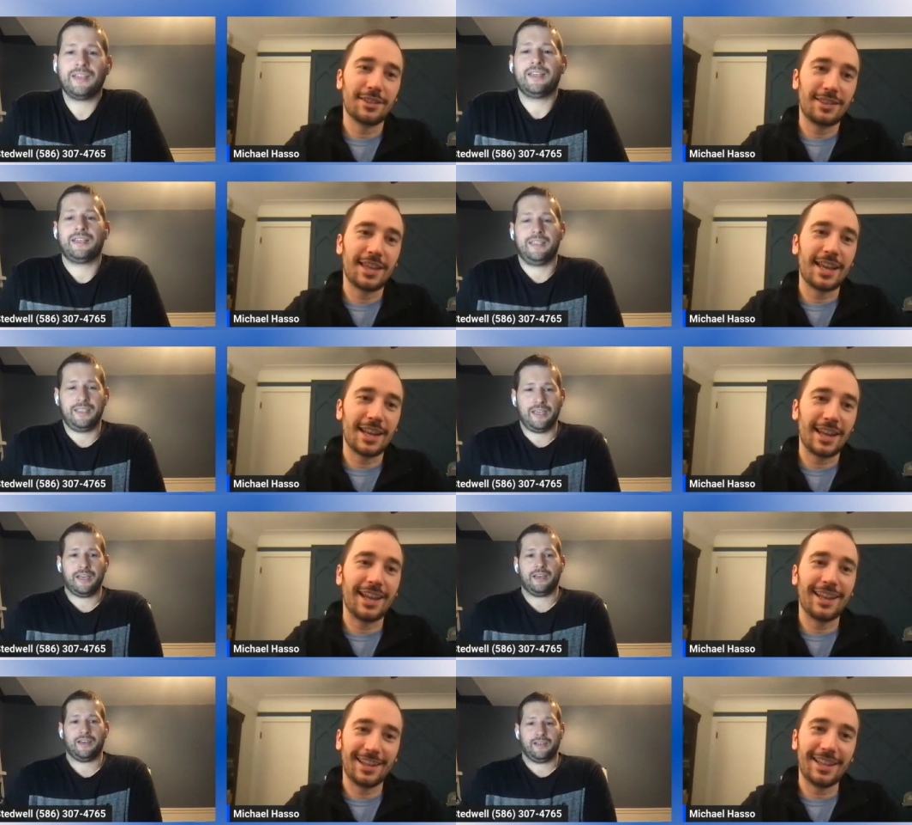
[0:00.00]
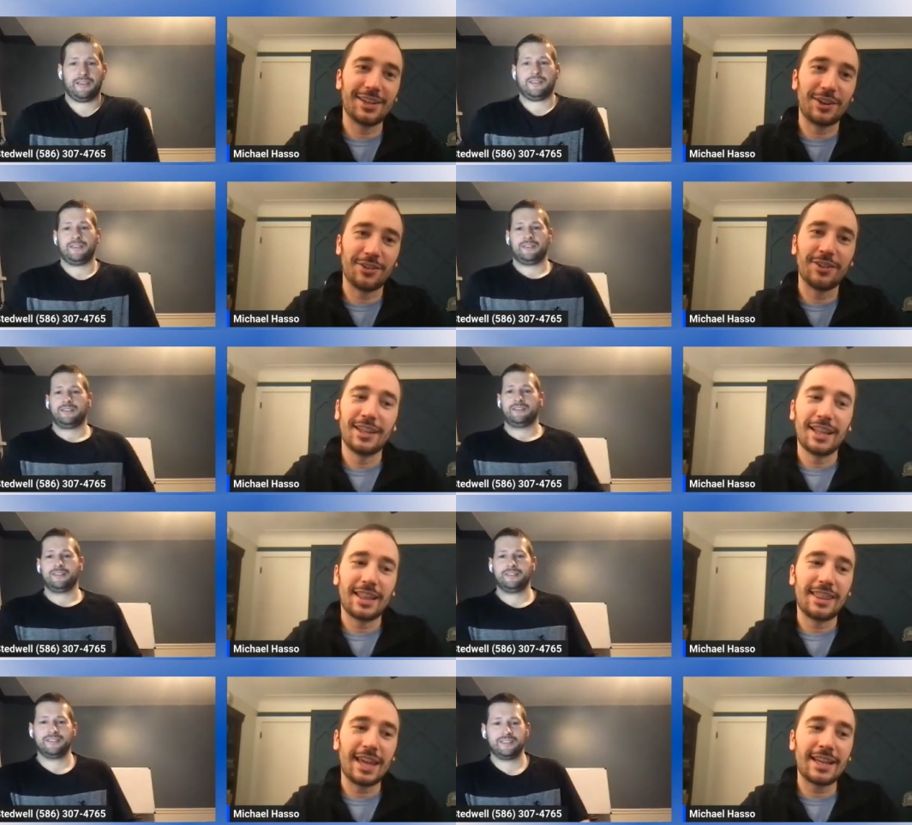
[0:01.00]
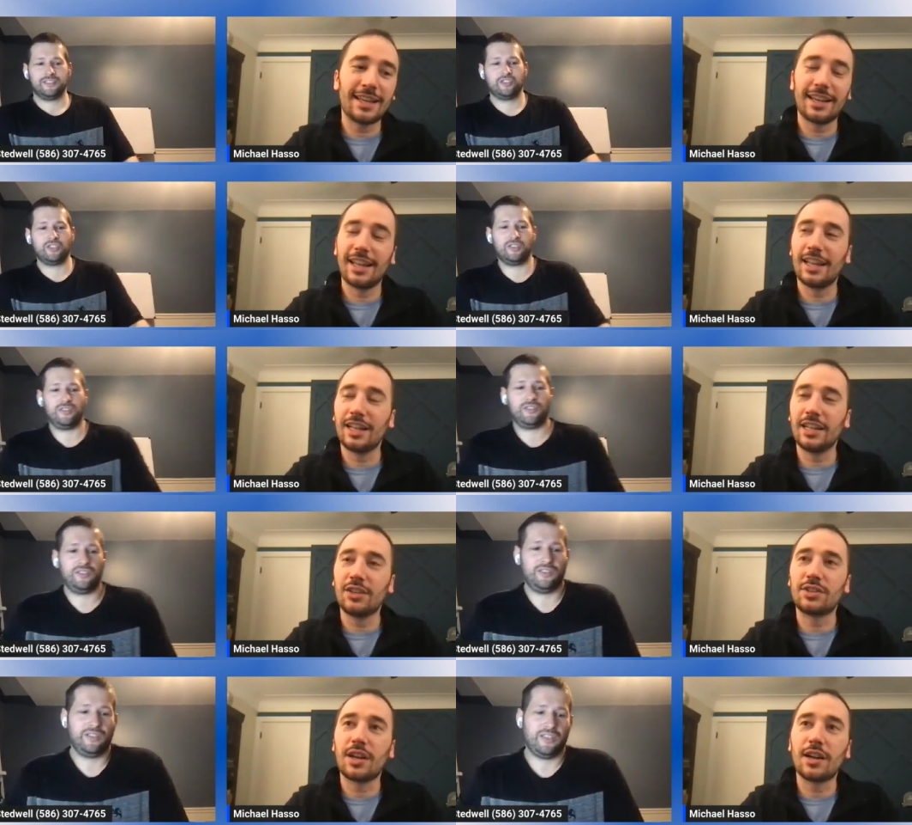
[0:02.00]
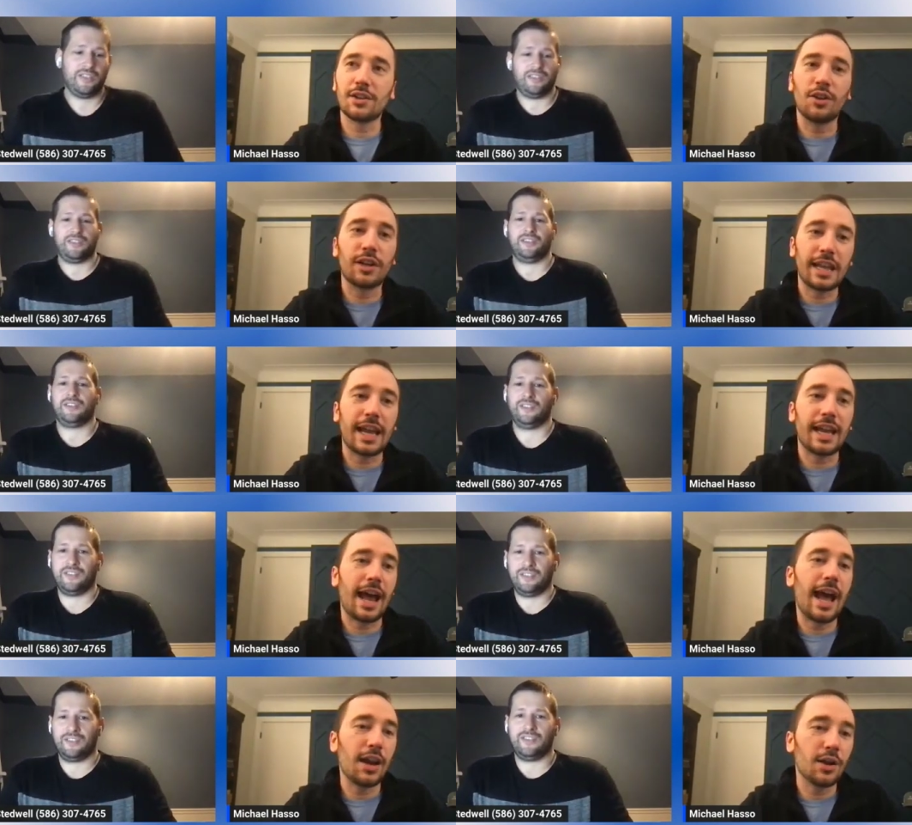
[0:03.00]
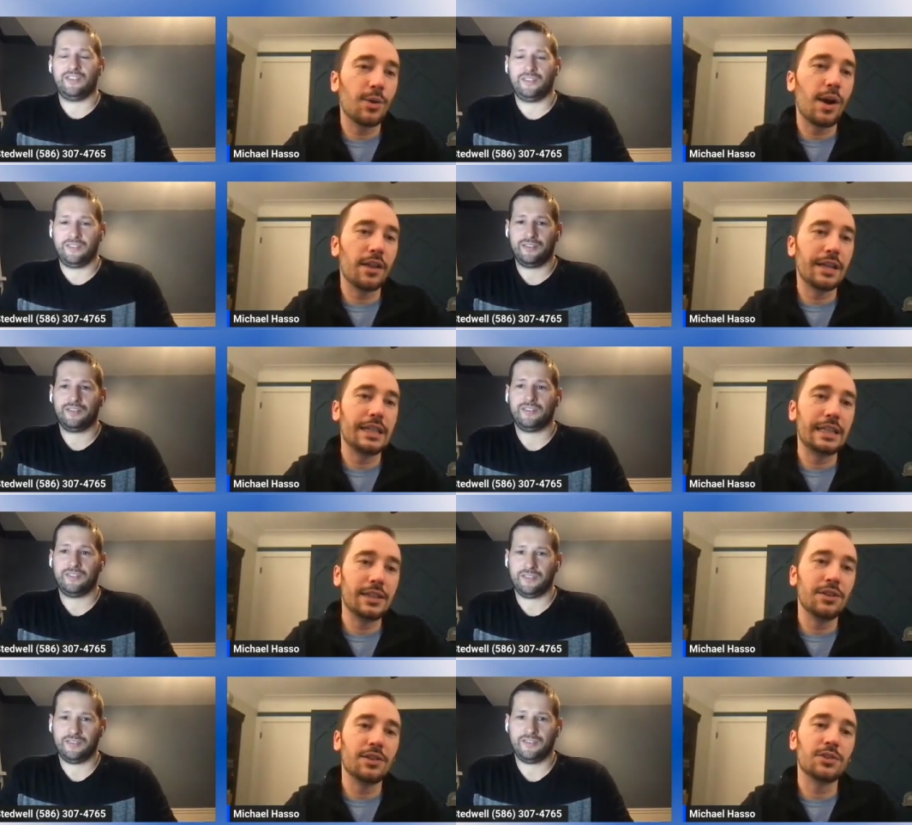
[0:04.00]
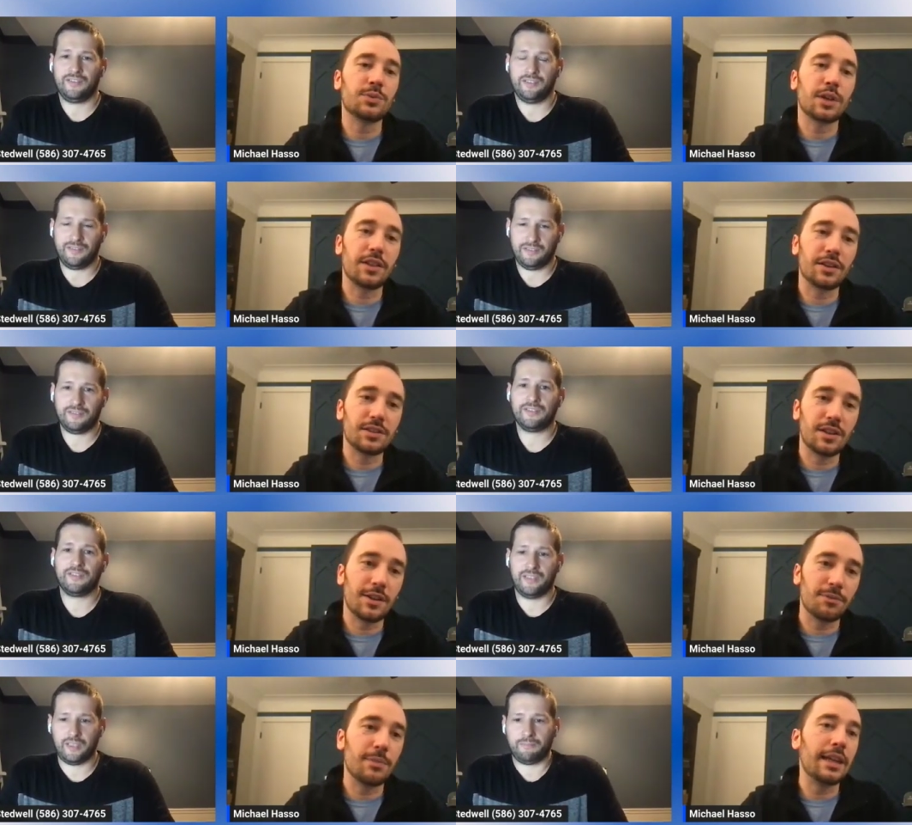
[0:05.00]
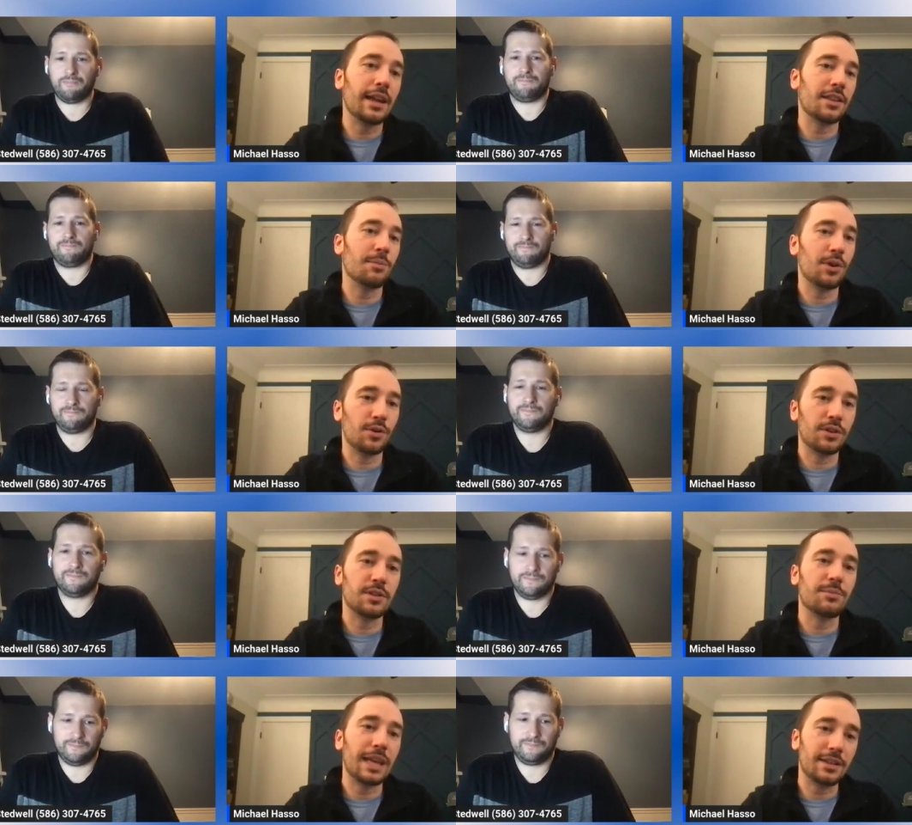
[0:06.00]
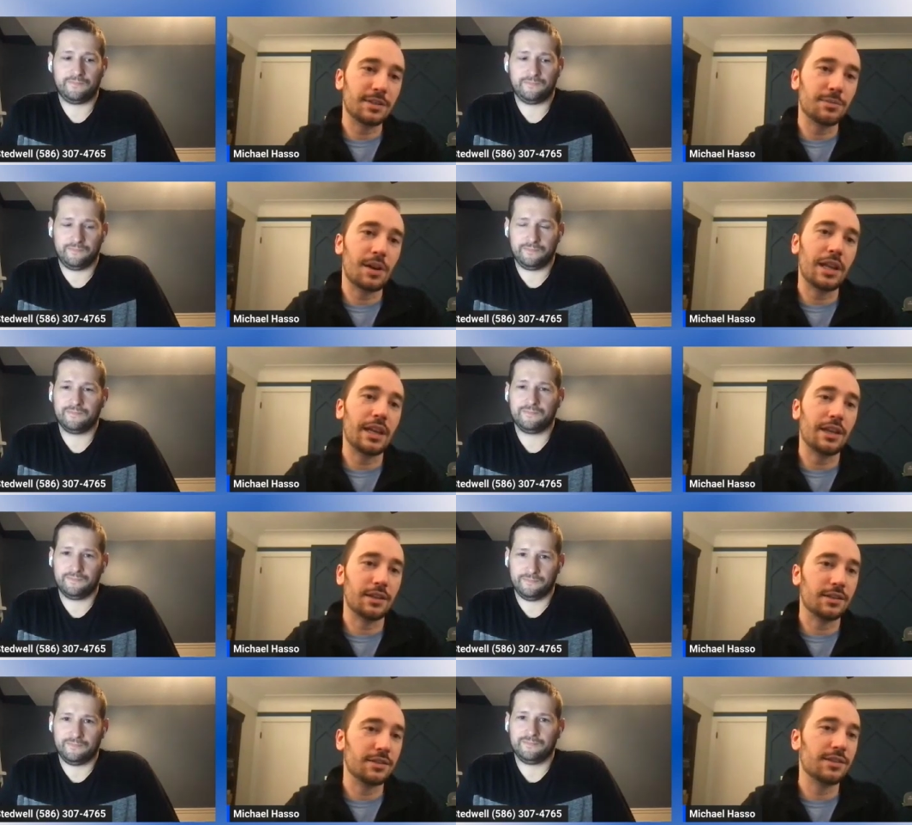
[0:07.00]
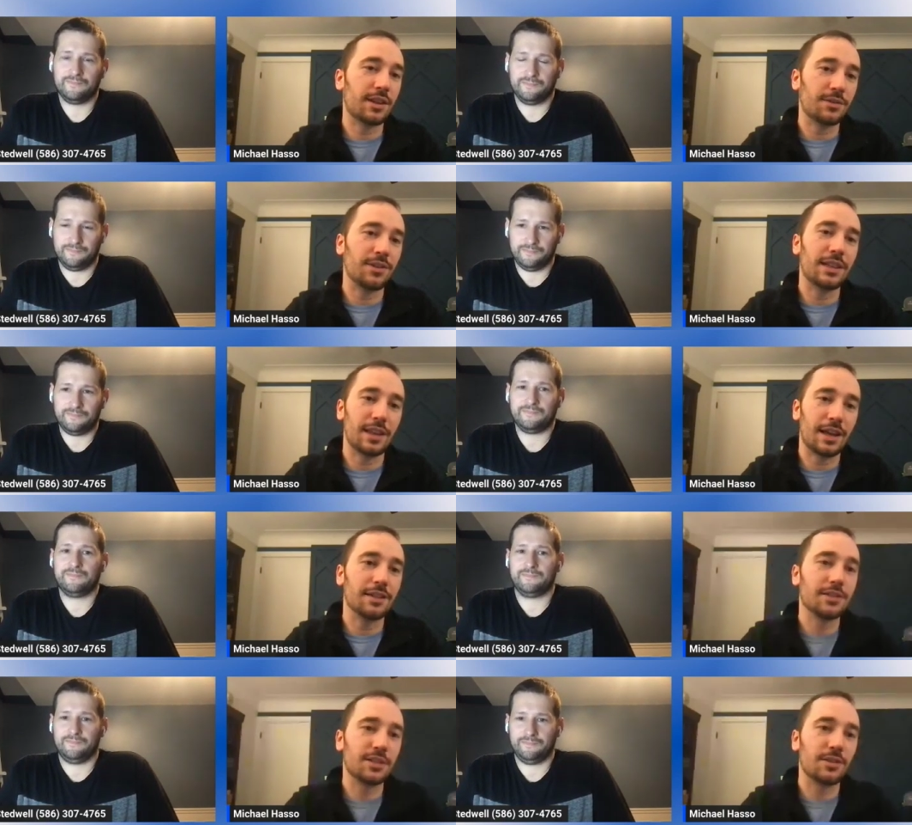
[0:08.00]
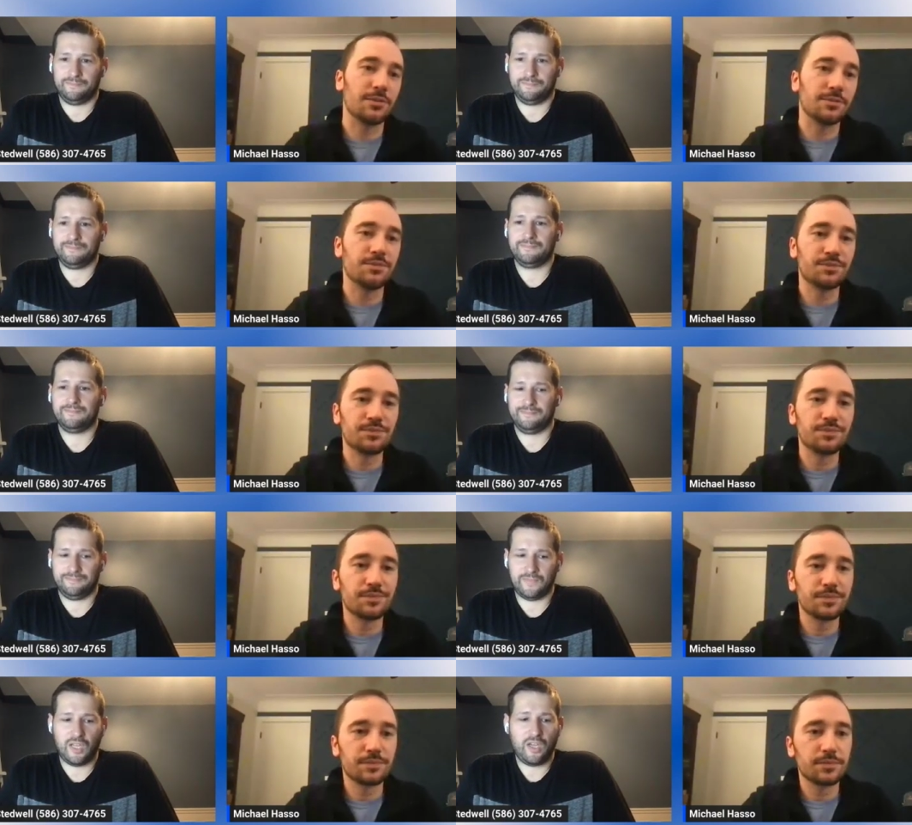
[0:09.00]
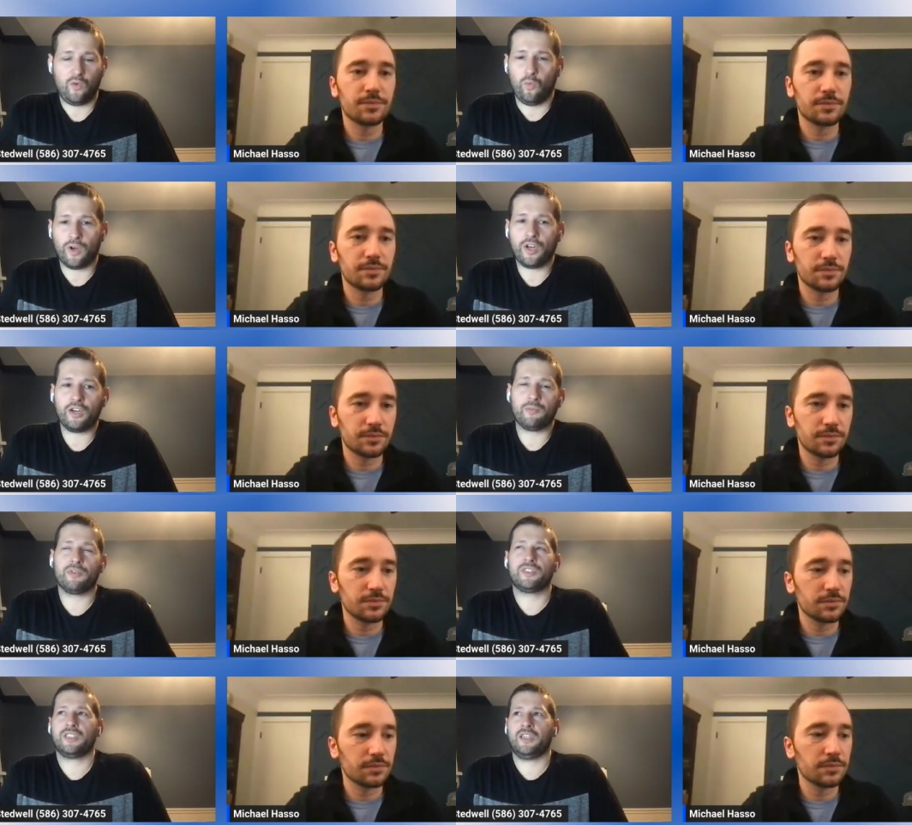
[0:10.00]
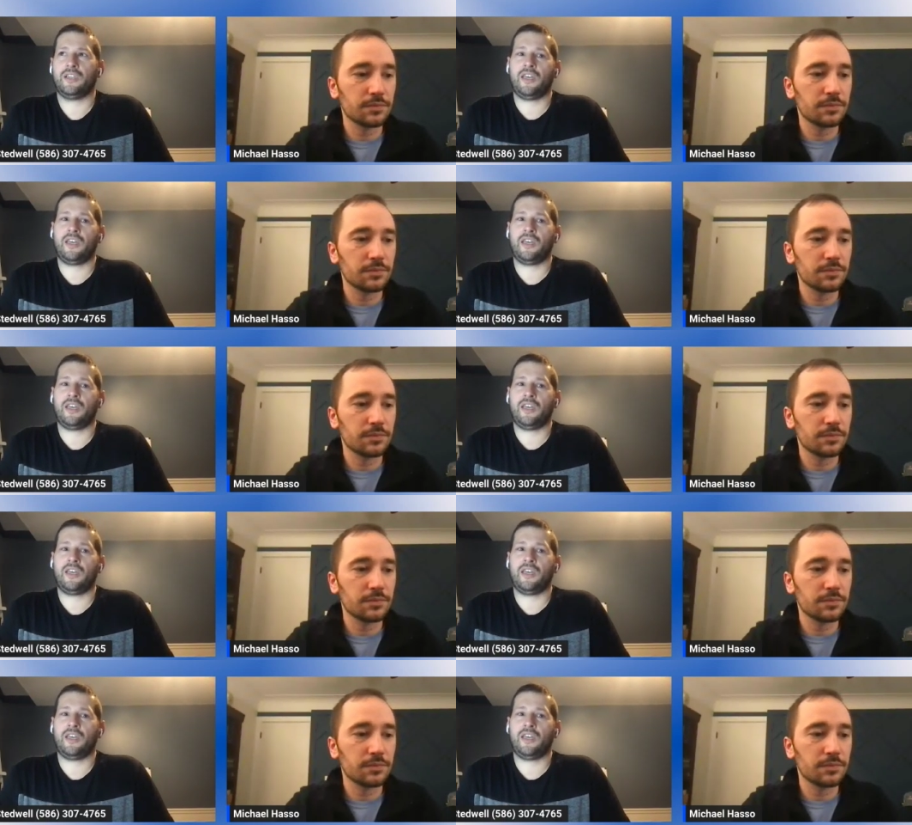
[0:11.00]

Speaker 1: Then I yeah. Then you start looking at higher quality deals where there's enough meat yep. on the bone to make some money and stuff like that. So
Speaker 2: 100%